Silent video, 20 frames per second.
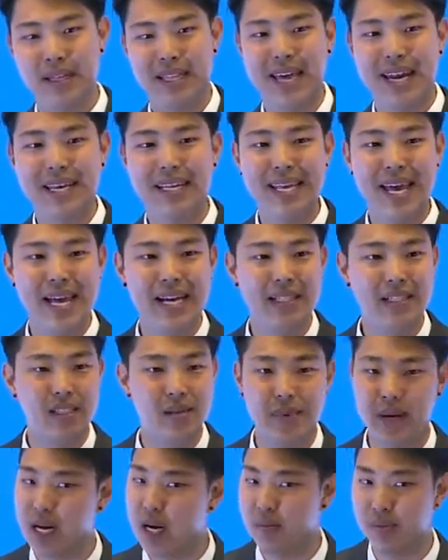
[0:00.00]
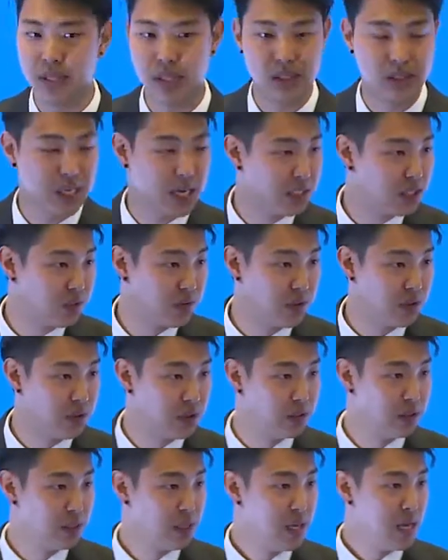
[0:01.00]
that it takes to become successful
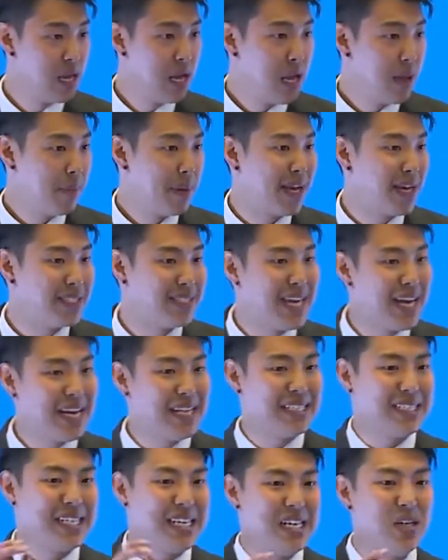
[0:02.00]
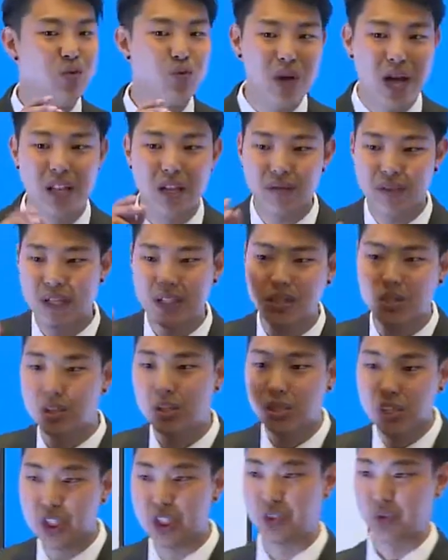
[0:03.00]
because that is irrelevant to
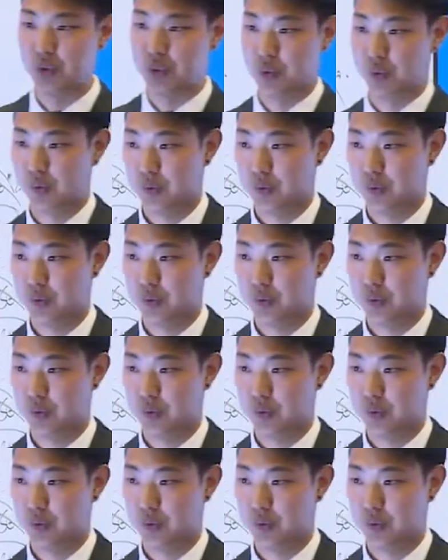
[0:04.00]
you.